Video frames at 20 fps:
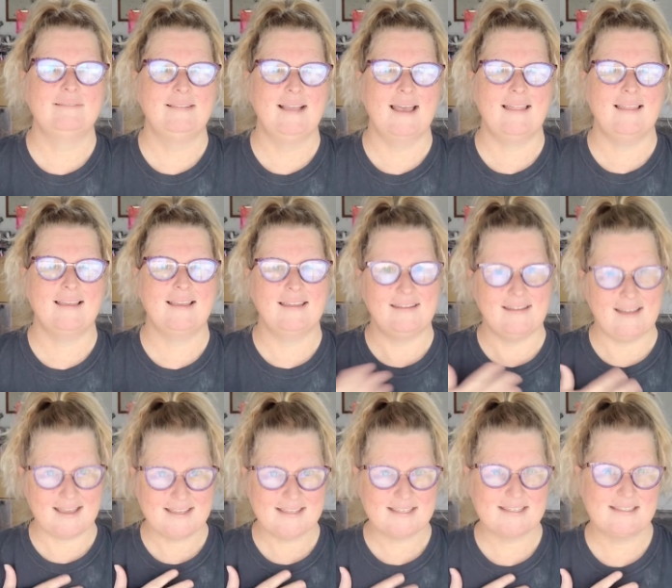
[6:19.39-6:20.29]
yelling at
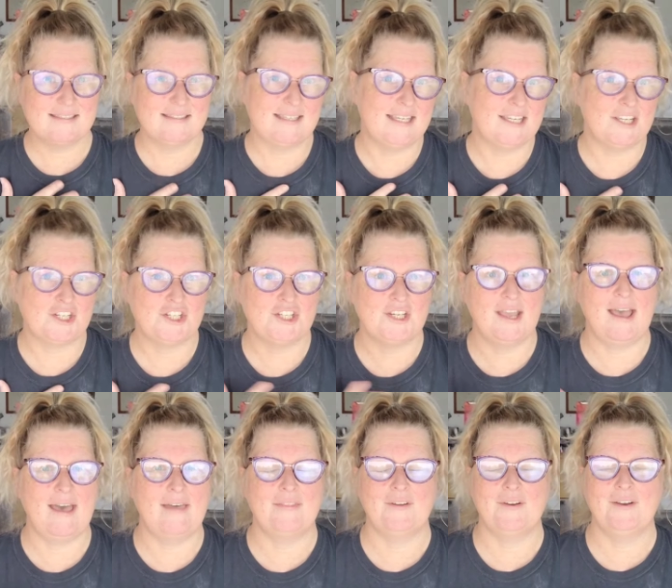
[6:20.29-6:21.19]
nice-ish
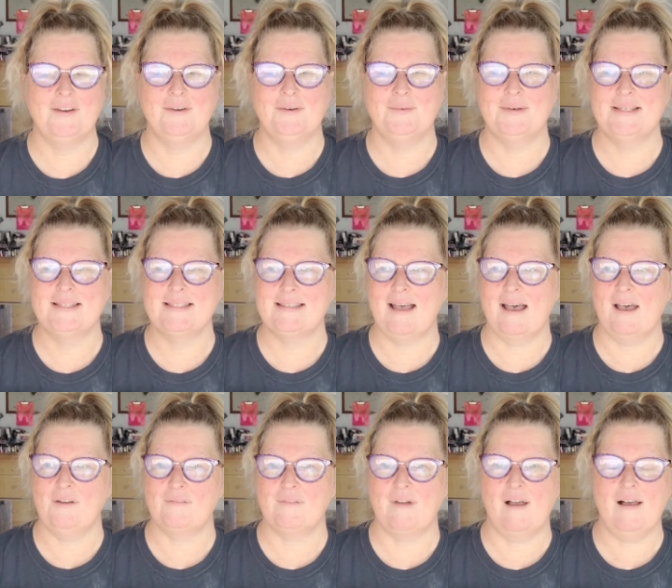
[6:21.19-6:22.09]
Heather, was
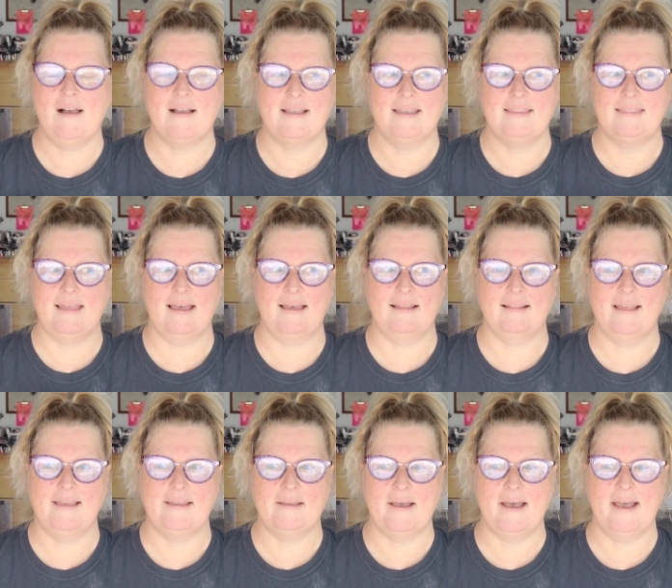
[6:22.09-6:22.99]
not wrong in that.
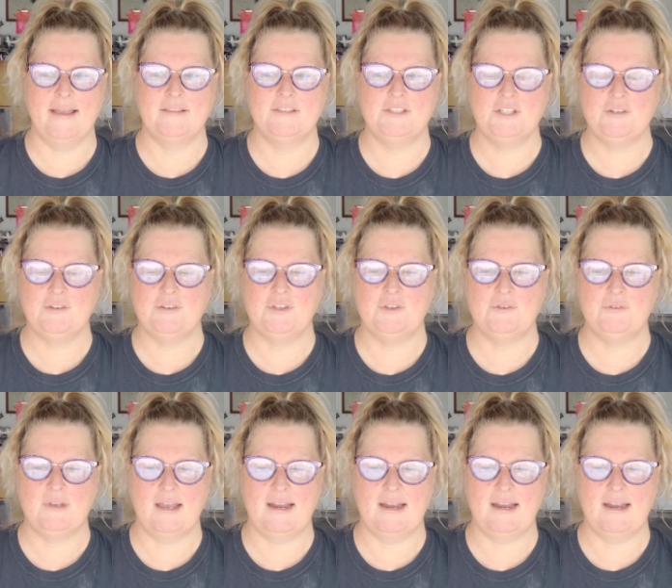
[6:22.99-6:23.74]
Like, I do.